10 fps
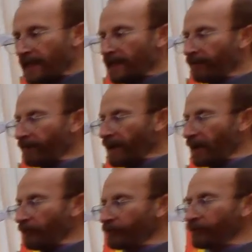
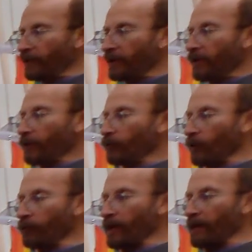involves the
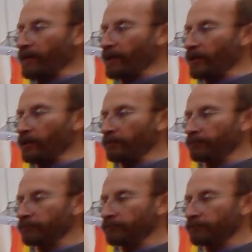rope grab here,